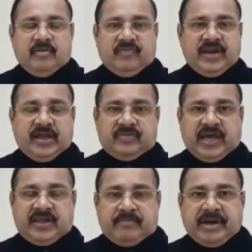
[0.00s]
when they
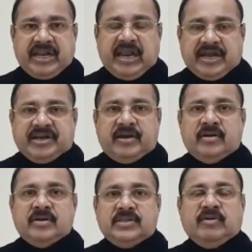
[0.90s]
are immediately elected,
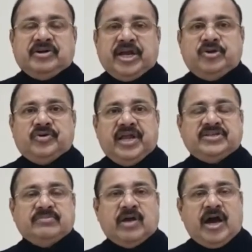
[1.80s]
they will try to take
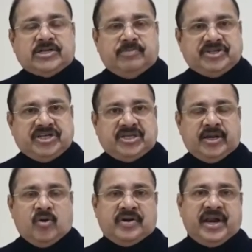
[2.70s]
some harsh measures
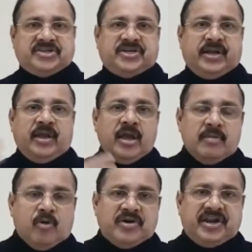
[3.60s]
like contractionary,
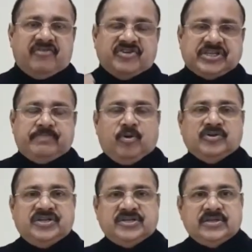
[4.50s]
monetary and fiscal
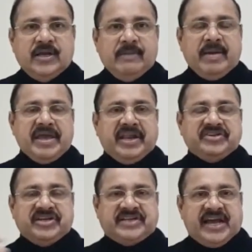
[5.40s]
policies by
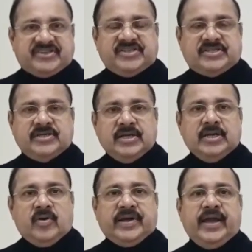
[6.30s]
increasing taxes,
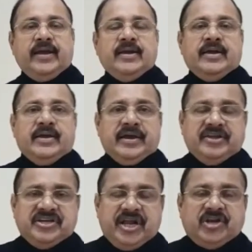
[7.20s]
okay,
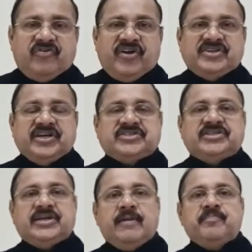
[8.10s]
increasing rate of interest,
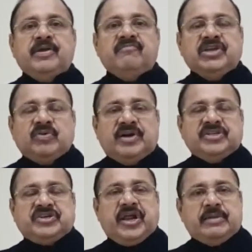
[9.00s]
etc., which will
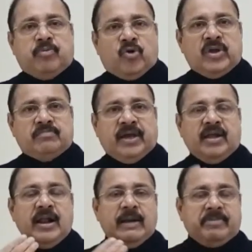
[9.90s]
discourage borrowing by
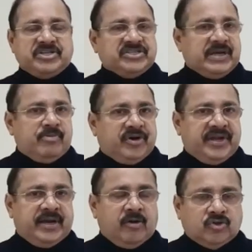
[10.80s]
business
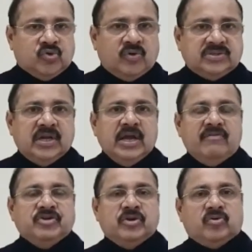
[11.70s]
community and households,
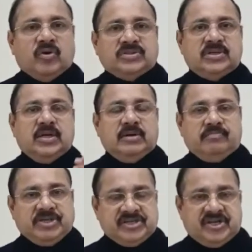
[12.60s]
which will cause
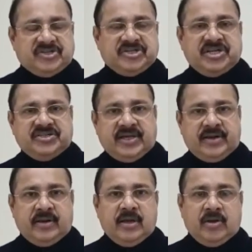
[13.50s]
business recessions
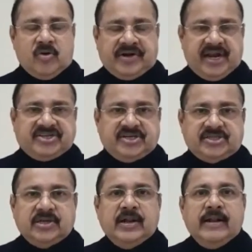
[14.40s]
and contractions.